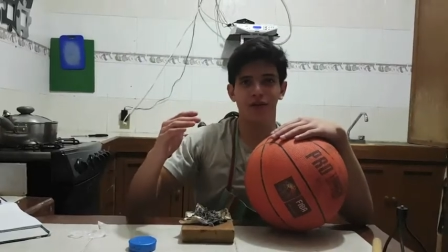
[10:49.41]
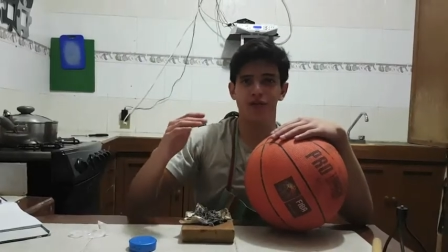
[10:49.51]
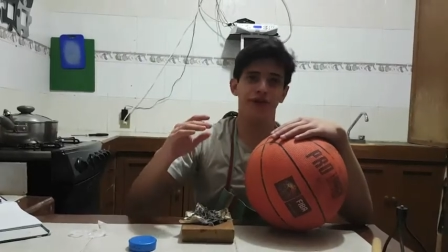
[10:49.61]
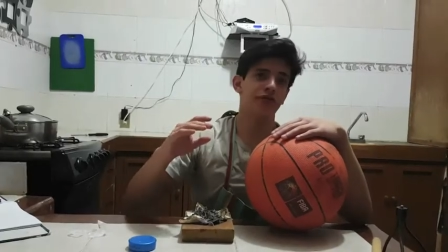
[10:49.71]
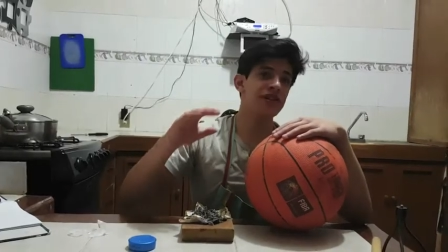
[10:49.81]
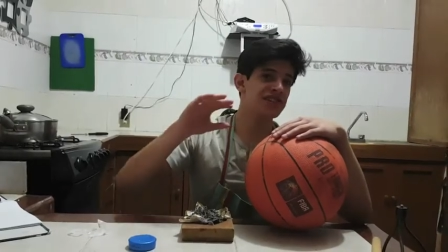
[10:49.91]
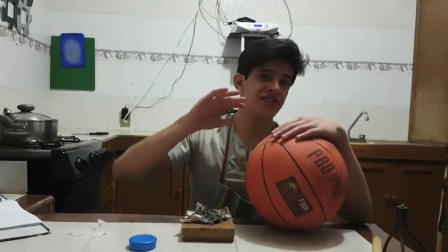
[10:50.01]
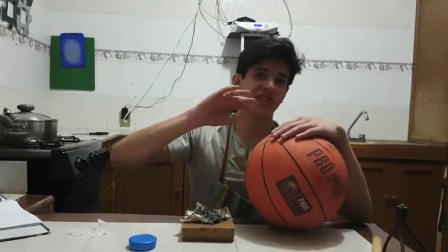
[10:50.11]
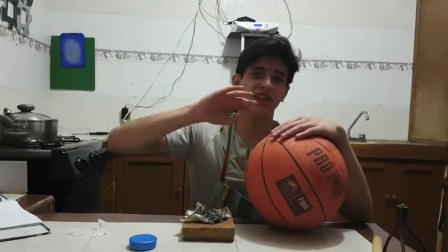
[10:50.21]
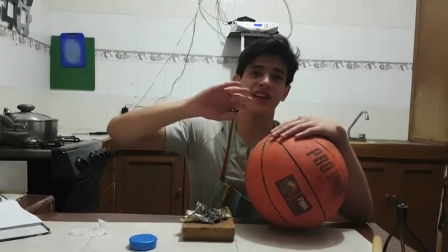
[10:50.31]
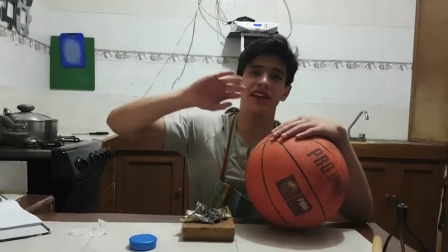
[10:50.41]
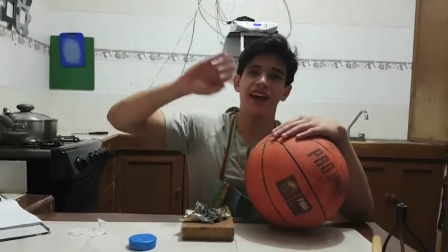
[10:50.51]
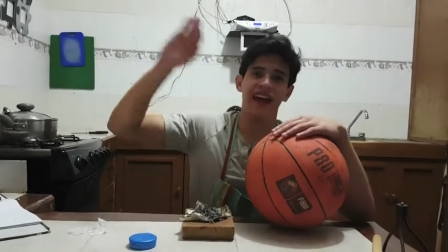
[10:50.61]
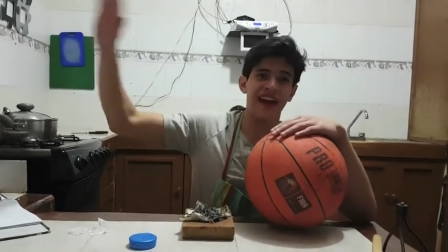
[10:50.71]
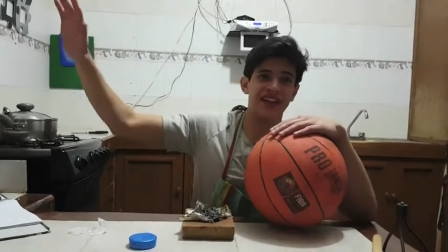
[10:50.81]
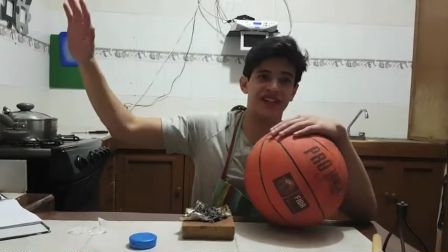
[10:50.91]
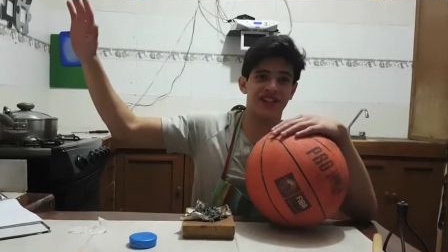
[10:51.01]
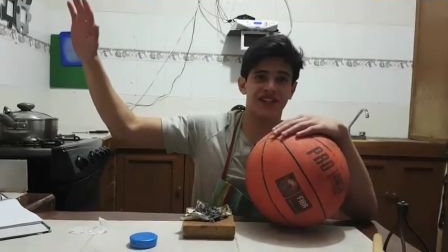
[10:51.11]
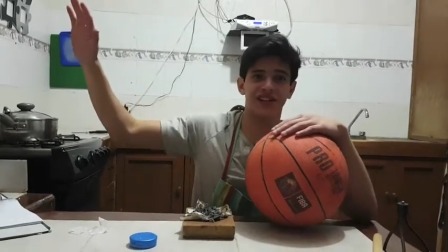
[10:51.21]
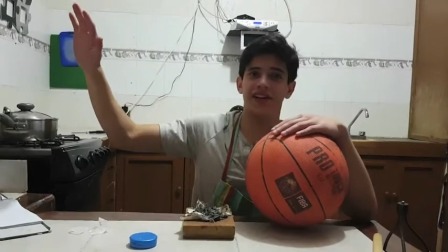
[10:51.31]
We reached the
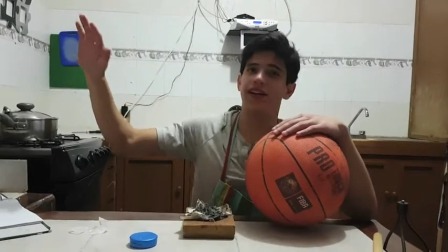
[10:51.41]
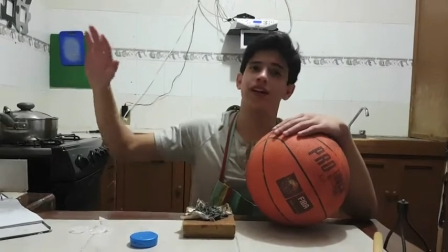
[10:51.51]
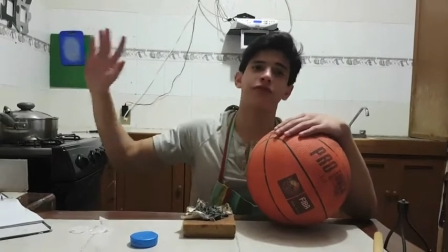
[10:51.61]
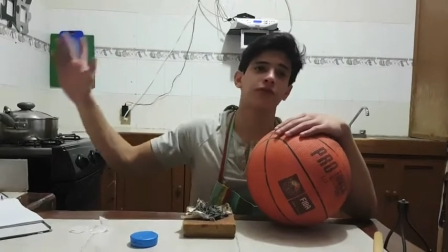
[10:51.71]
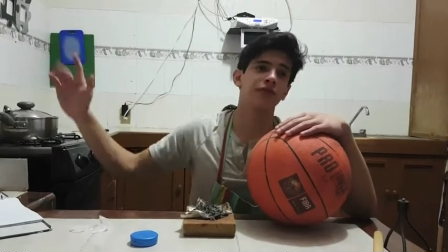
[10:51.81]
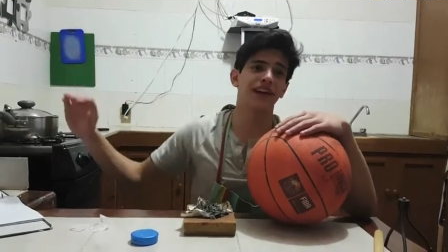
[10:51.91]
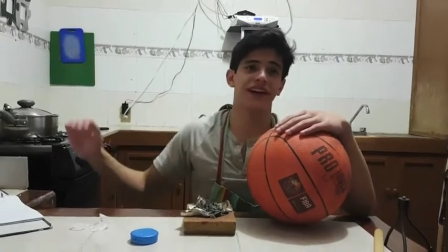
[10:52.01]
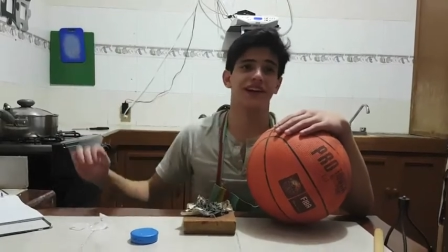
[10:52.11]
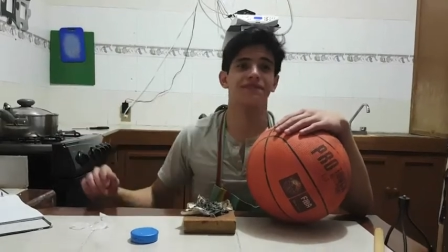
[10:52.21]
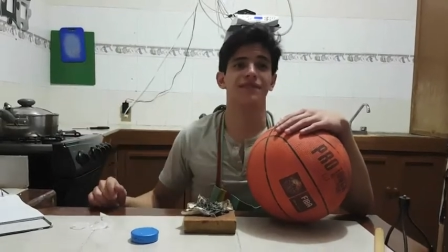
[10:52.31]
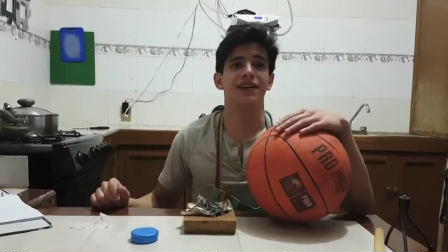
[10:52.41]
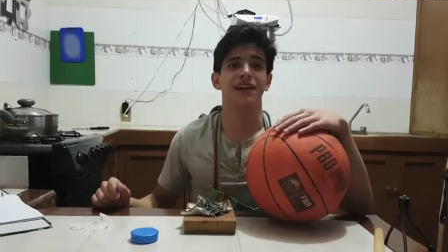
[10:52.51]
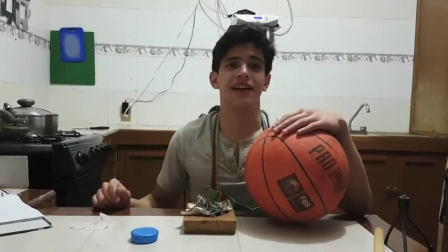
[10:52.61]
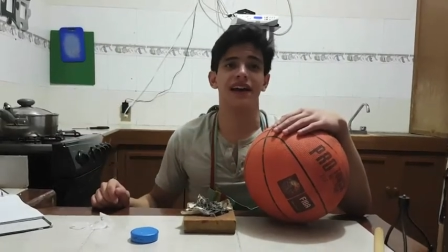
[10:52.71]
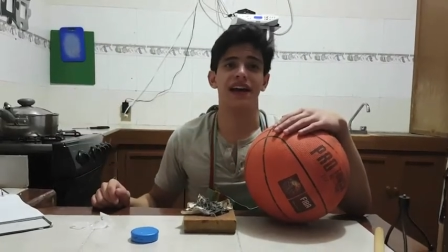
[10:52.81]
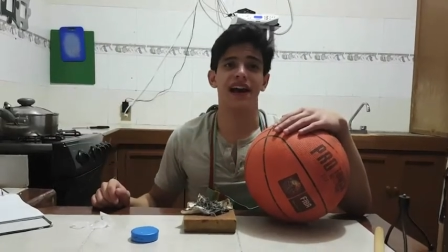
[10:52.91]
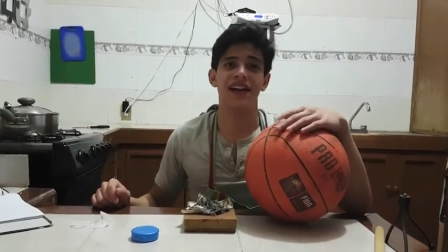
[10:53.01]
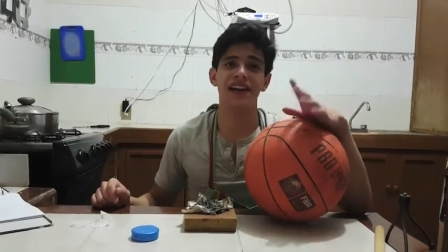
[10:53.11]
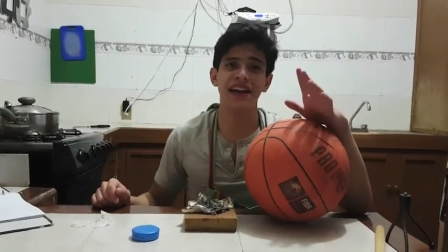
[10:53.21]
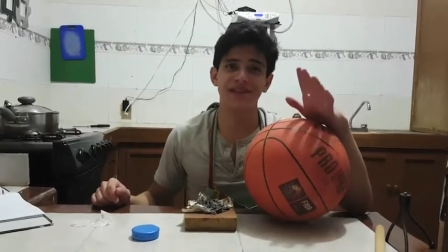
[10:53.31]
edge of our planet.
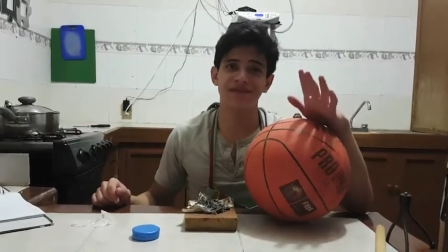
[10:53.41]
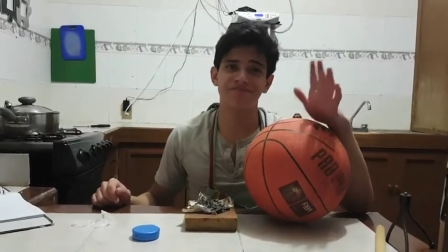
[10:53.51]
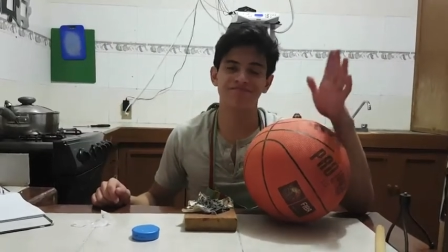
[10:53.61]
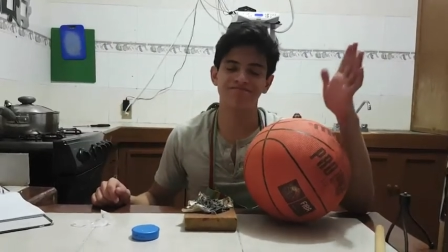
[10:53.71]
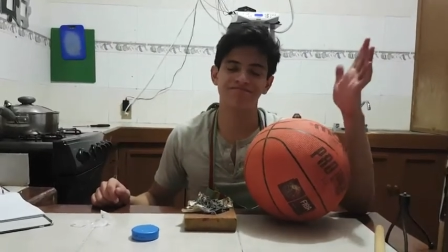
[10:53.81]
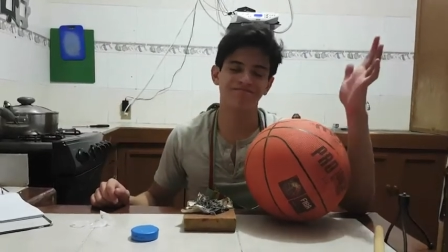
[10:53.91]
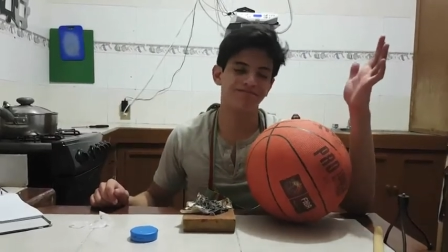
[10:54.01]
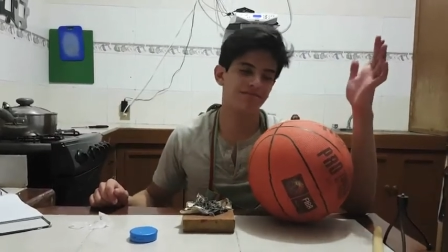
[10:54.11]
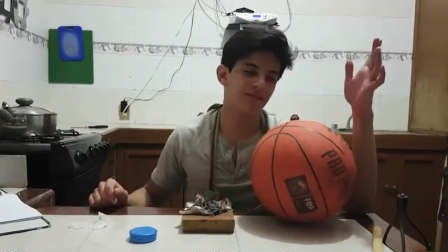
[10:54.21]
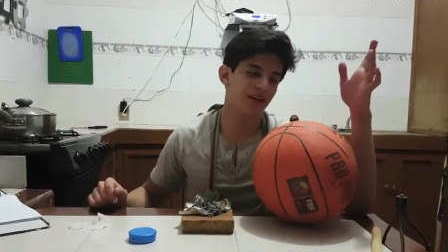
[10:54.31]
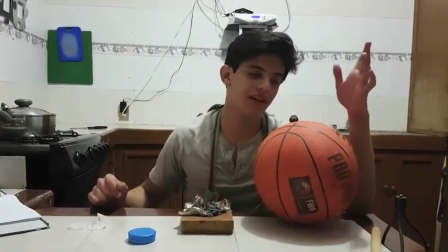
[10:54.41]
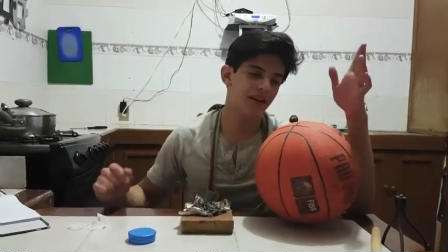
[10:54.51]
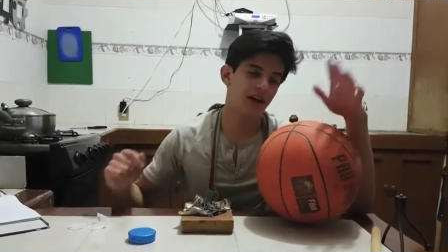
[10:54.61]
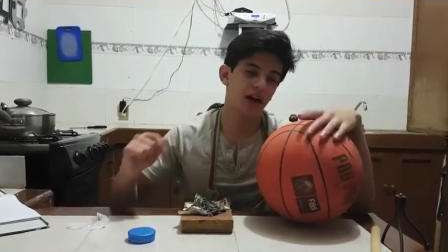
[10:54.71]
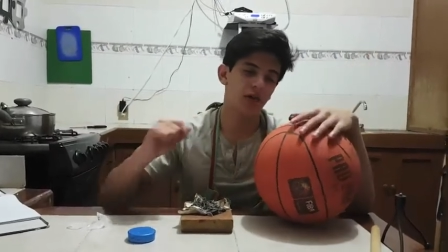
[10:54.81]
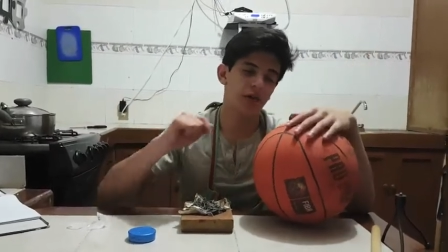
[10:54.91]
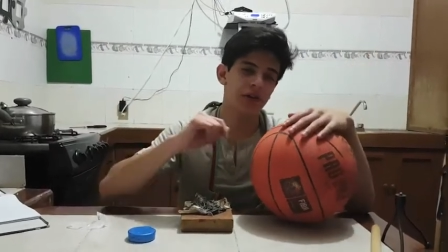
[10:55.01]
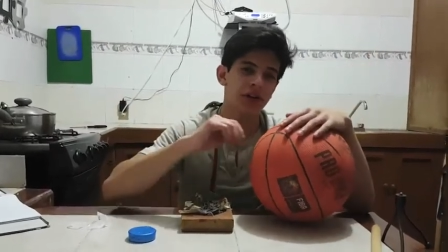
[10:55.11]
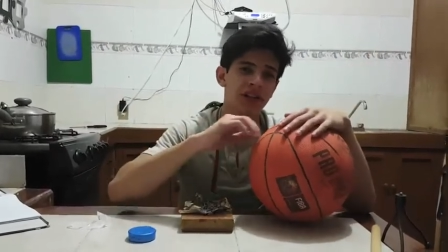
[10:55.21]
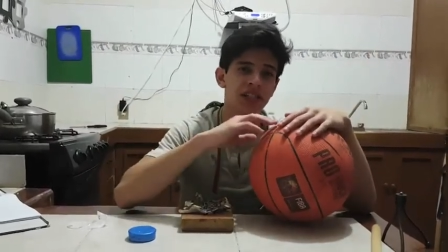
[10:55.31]
And yet, we
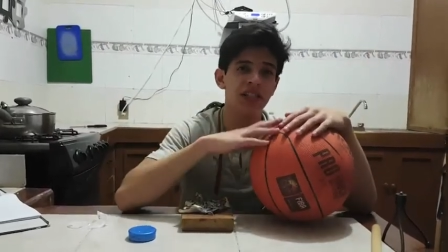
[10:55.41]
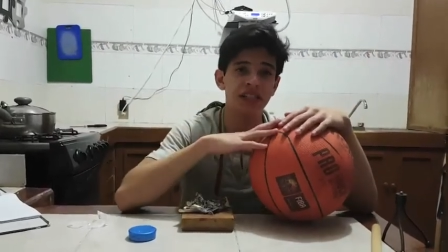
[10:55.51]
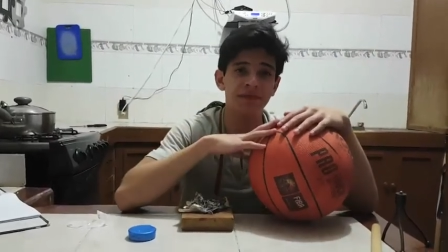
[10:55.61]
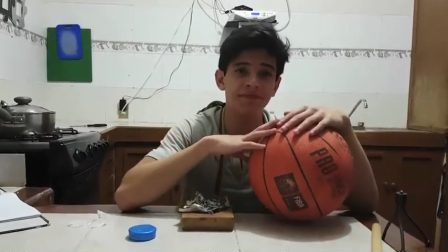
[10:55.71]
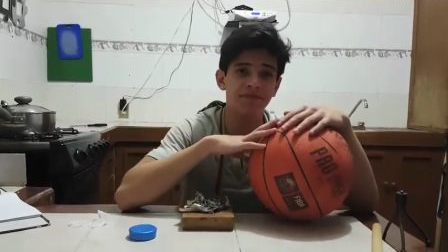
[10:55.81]
are not done.